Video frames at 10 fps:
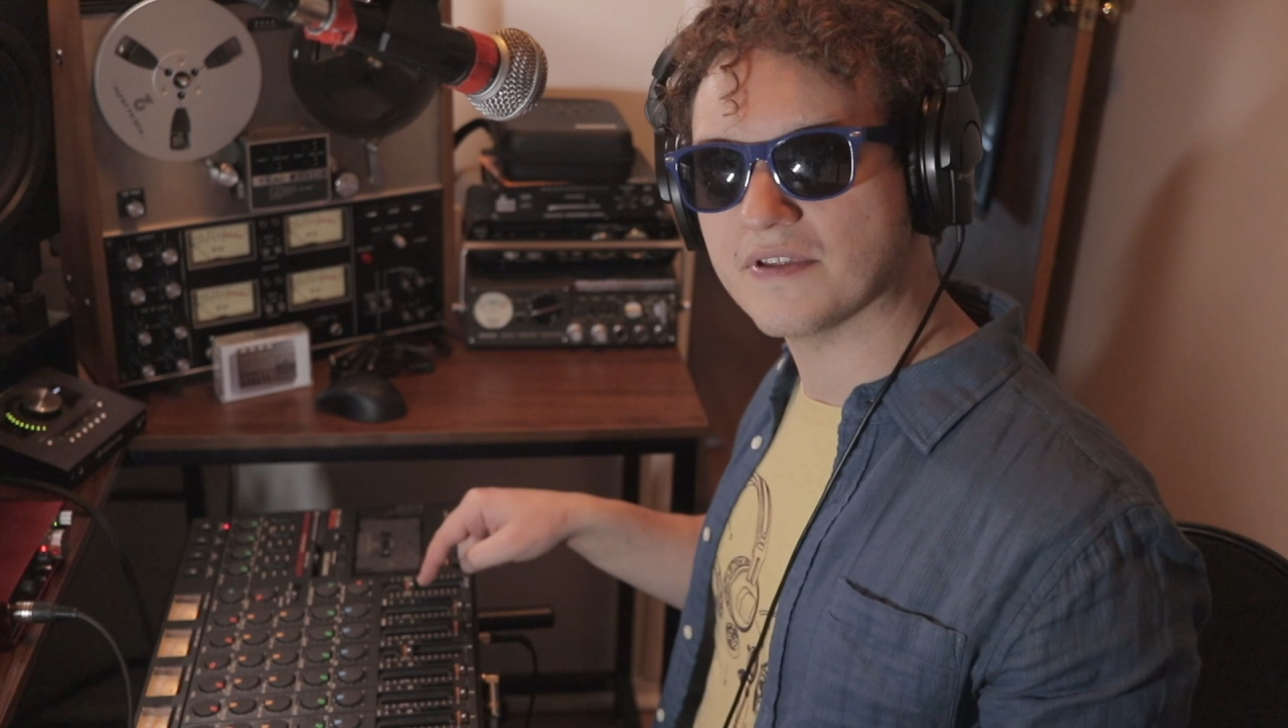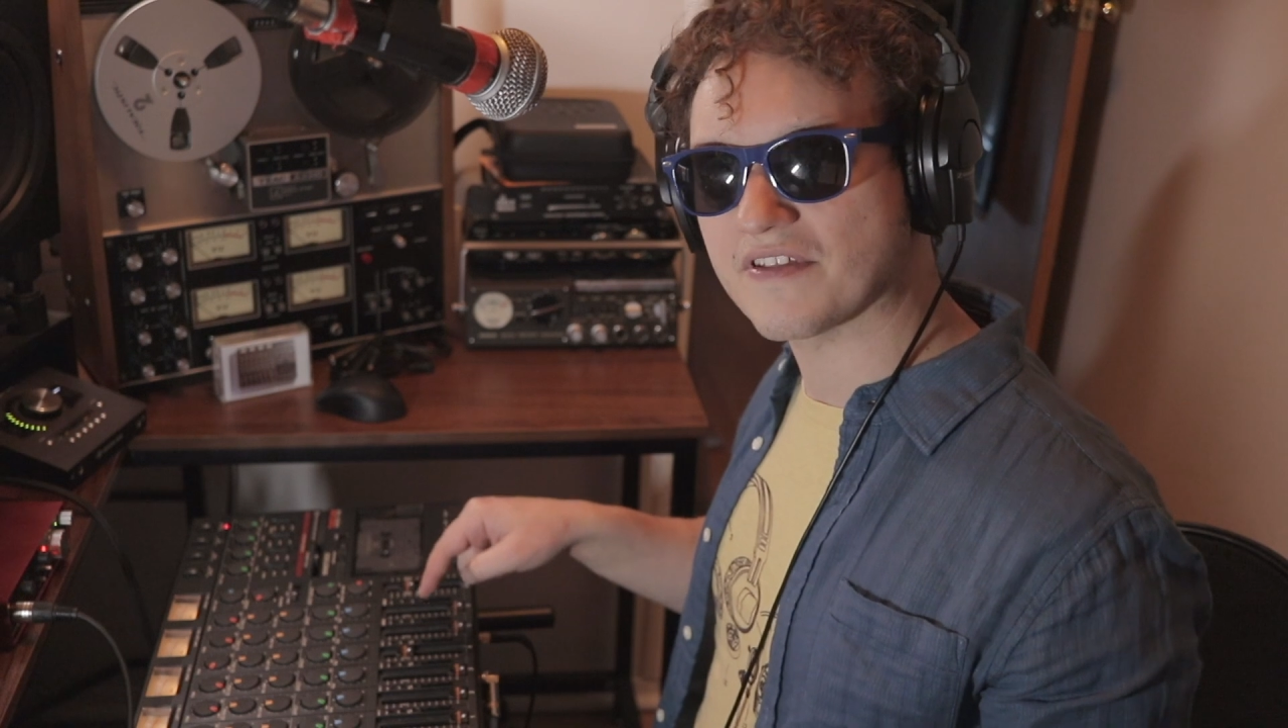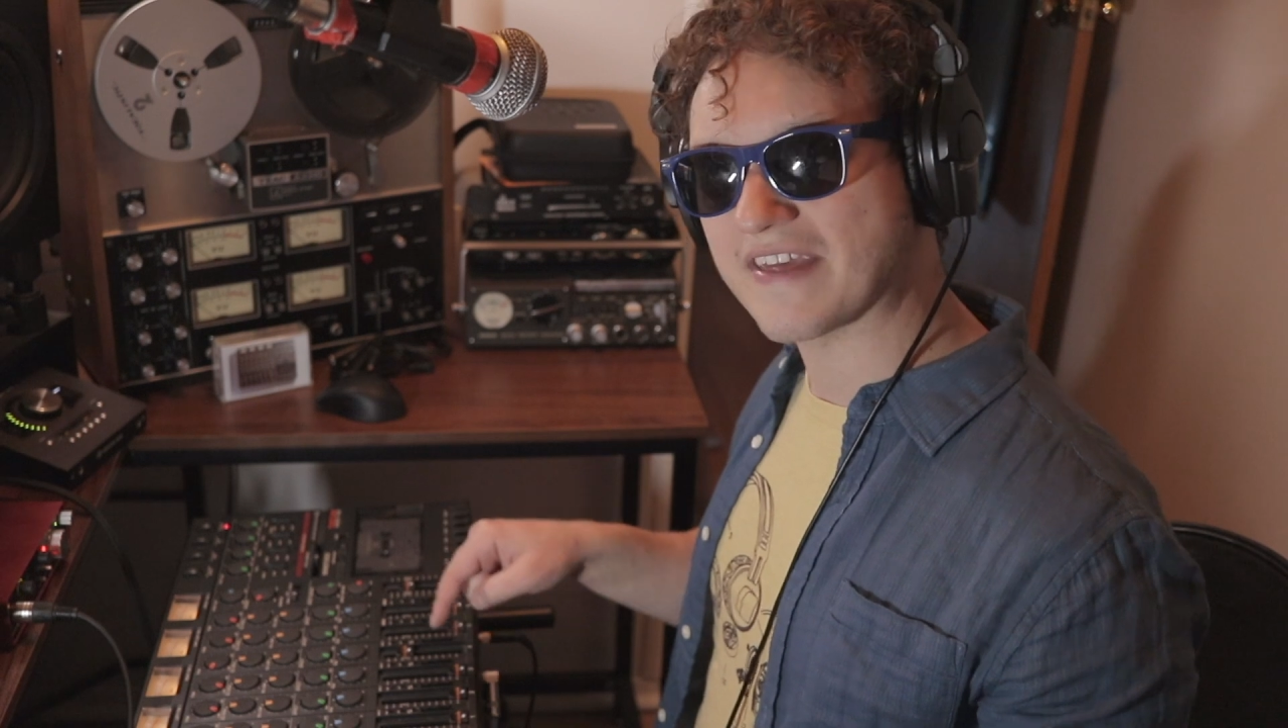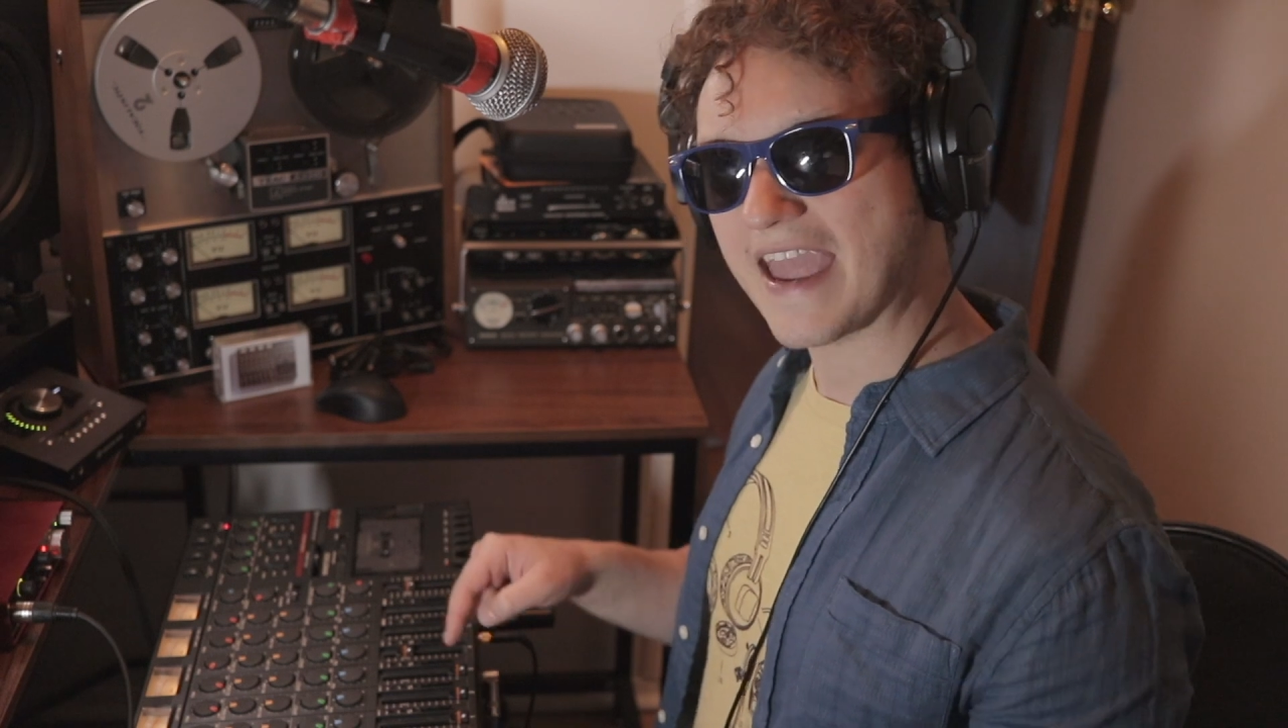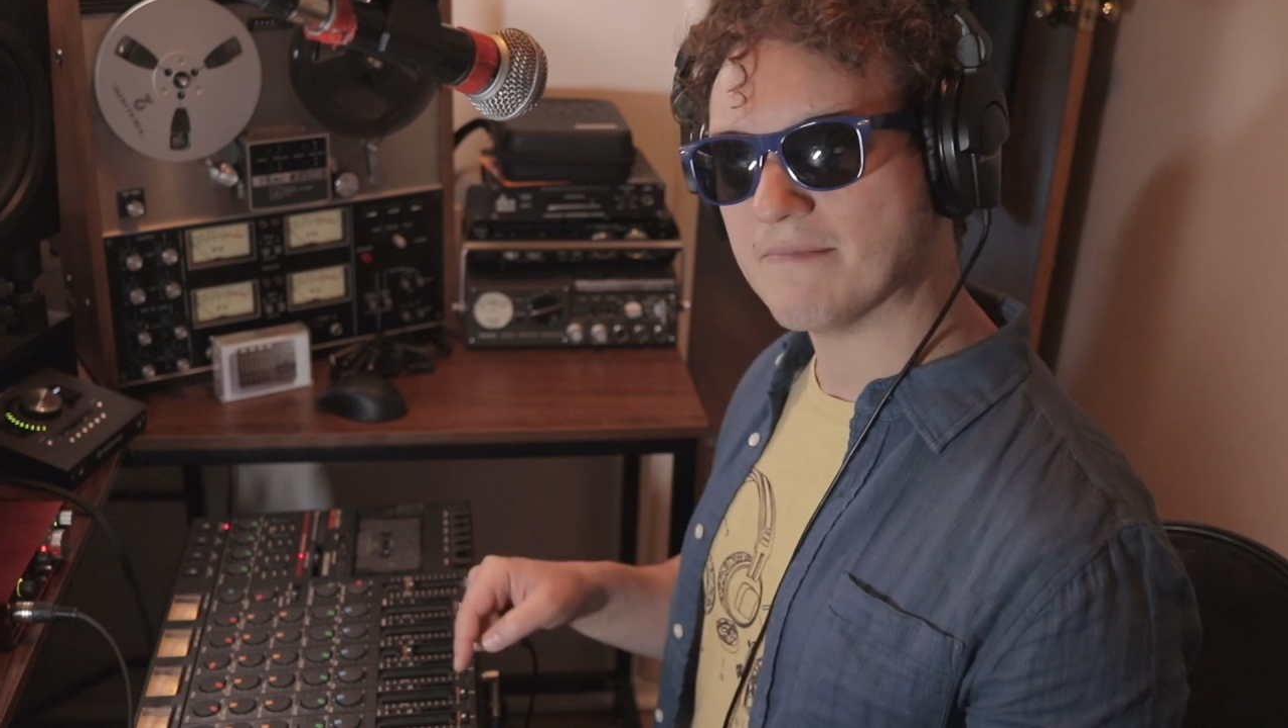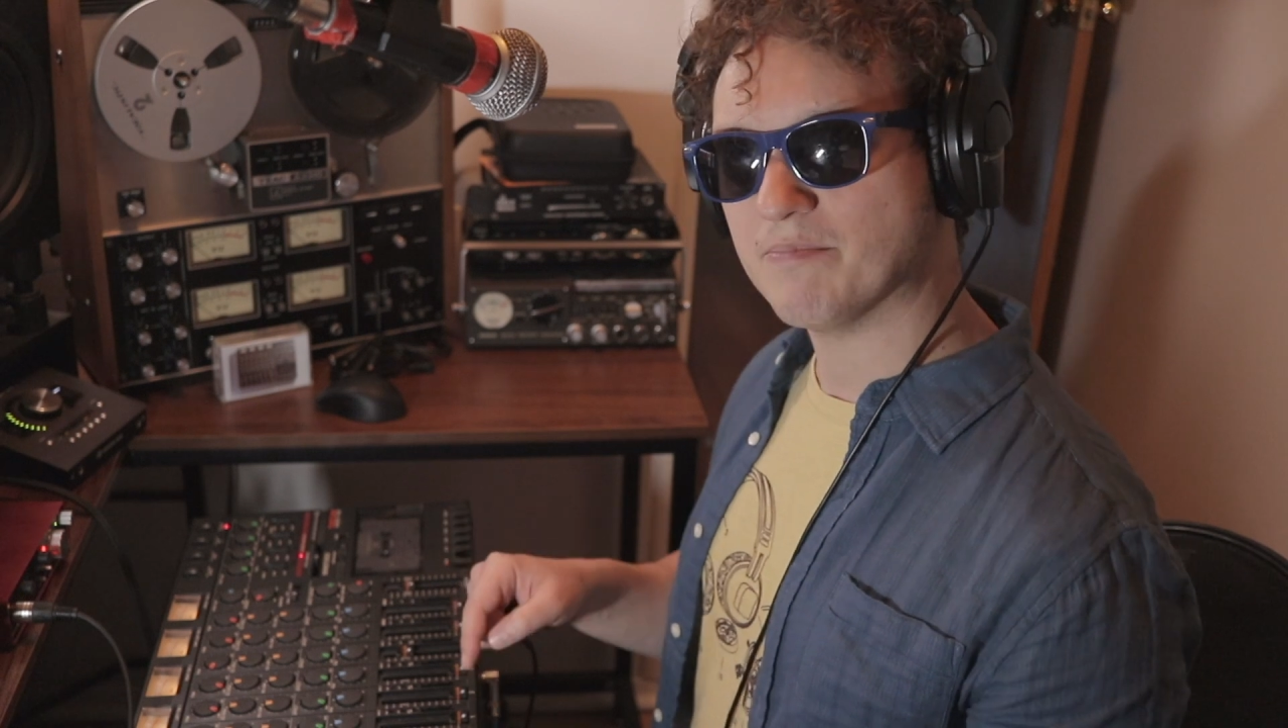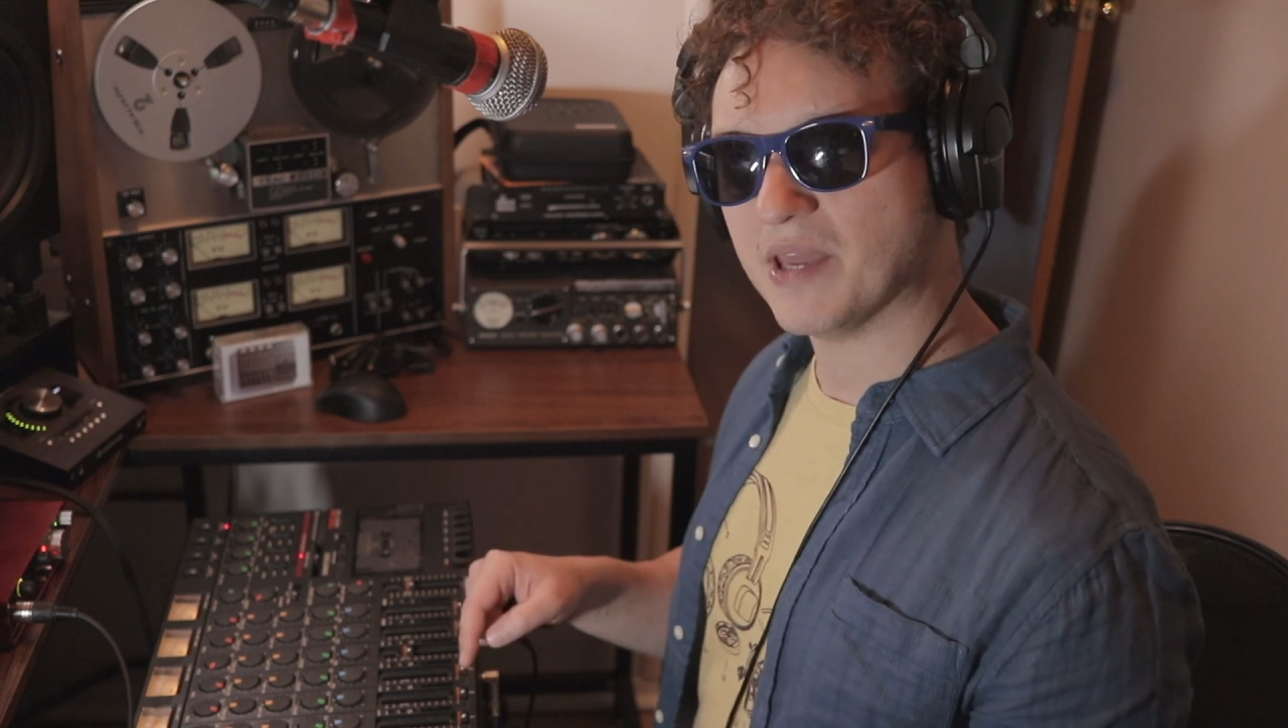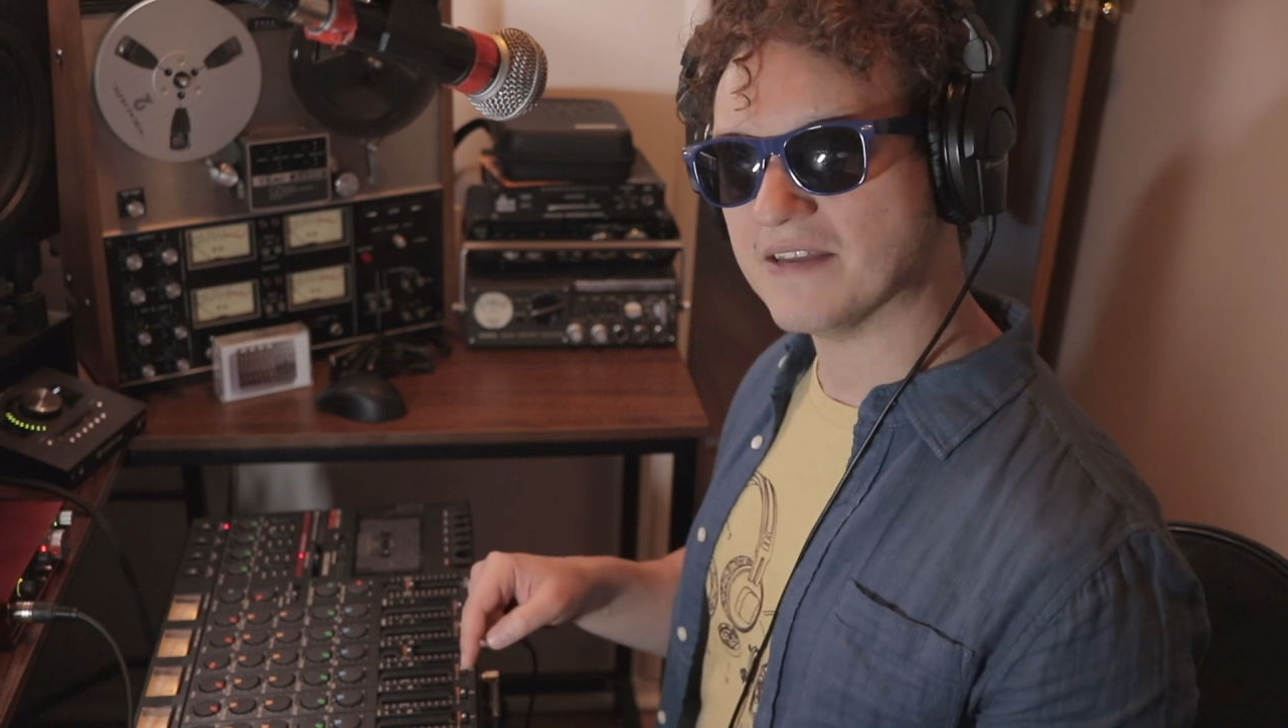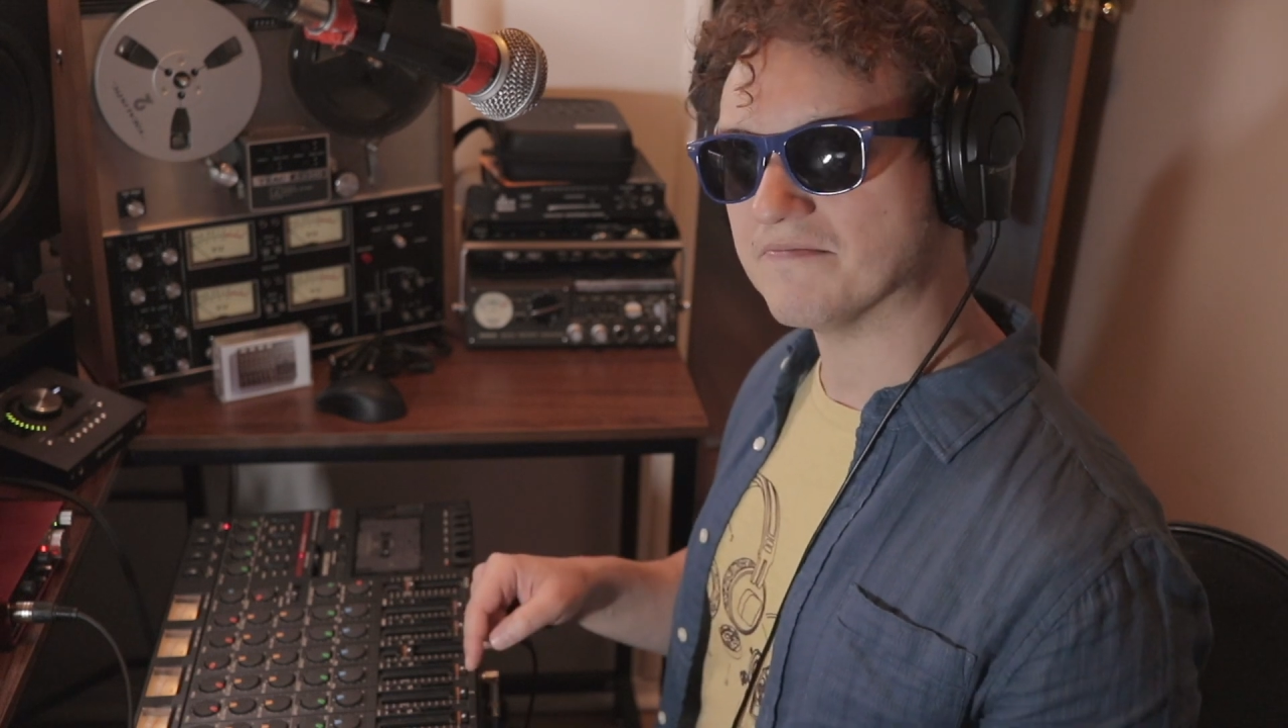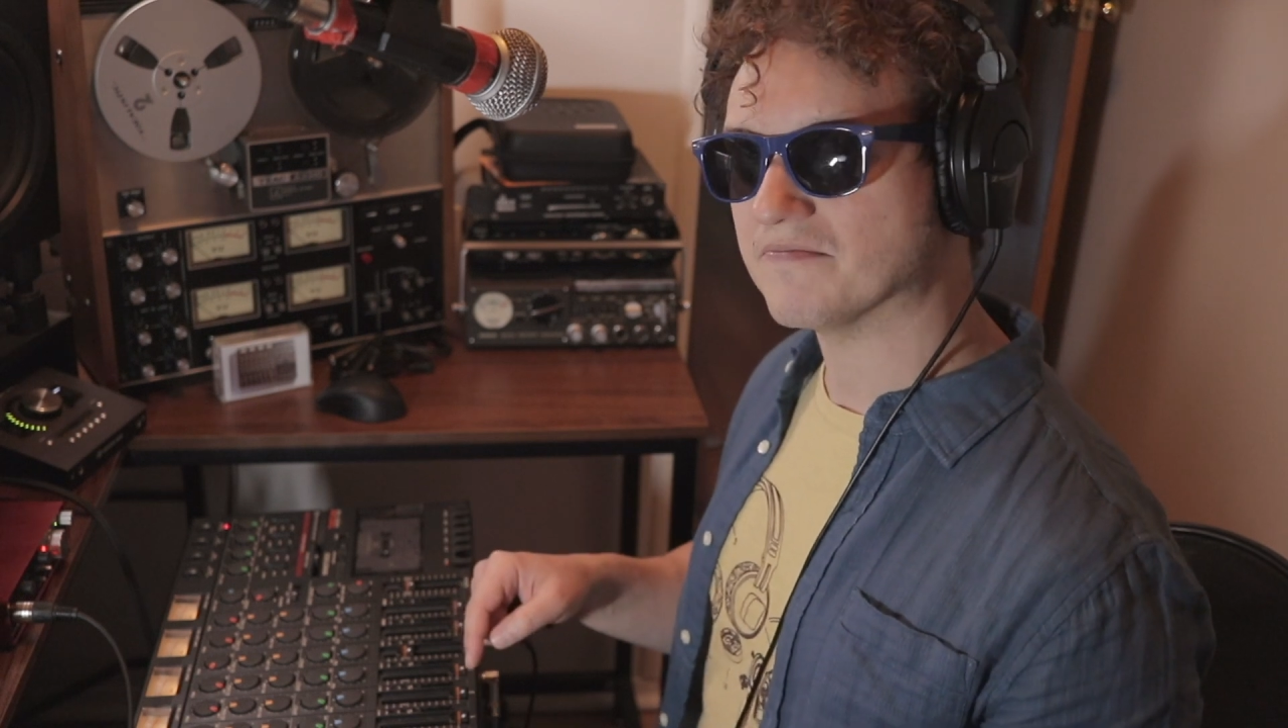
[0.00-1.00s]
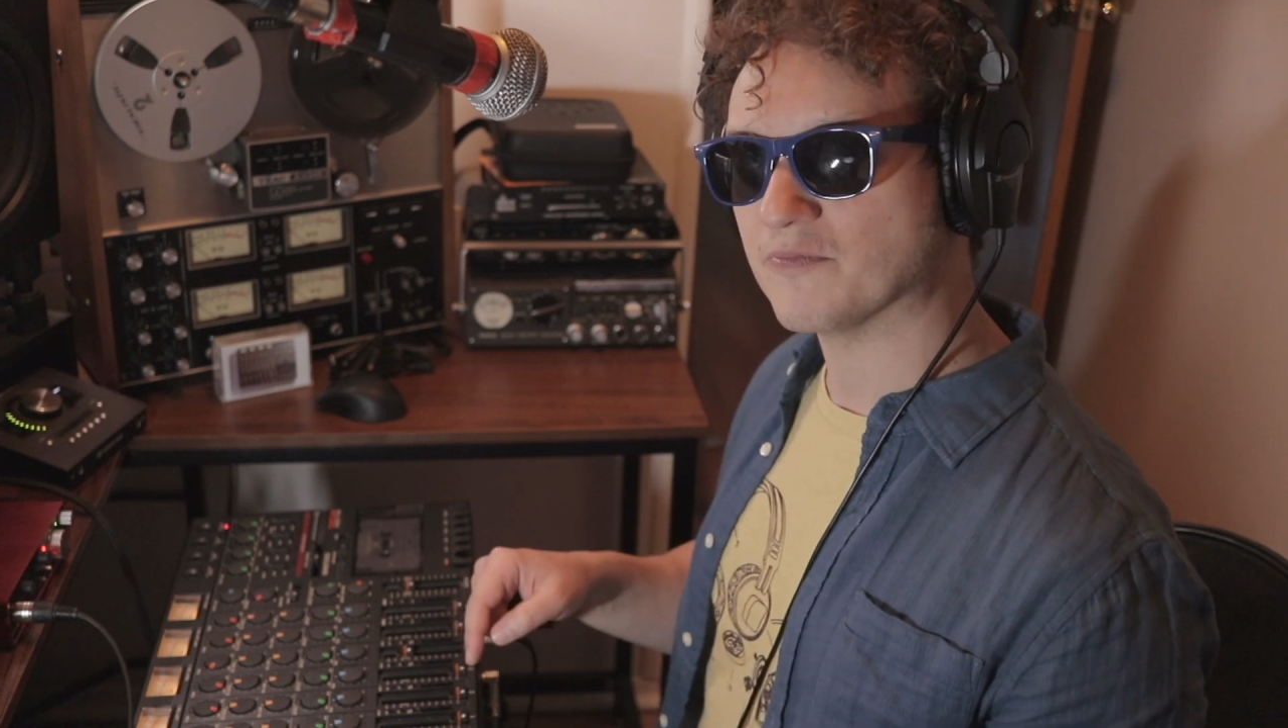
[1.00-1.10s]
the same beat